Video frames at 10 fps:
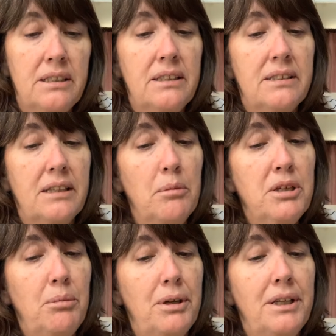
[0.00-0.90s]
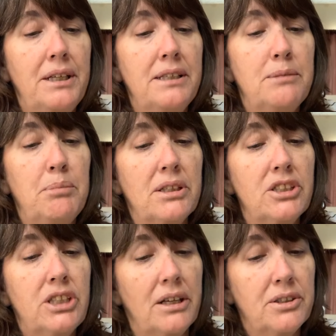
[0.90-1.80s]
Some communities built
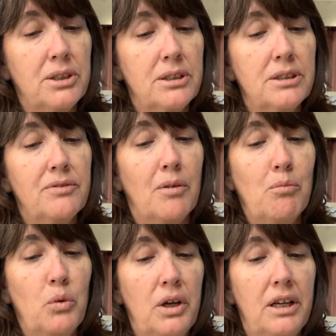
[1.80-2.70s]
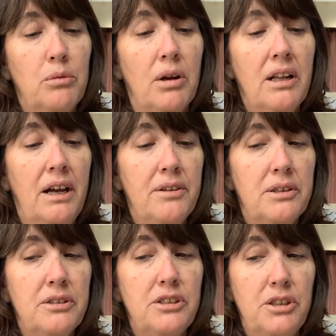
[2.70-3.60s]
shelters from wood while
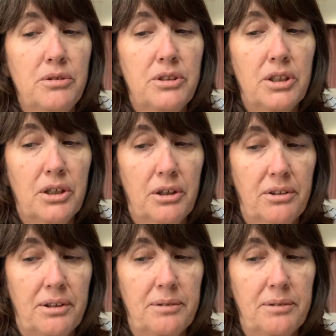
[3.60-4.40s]
others used earth.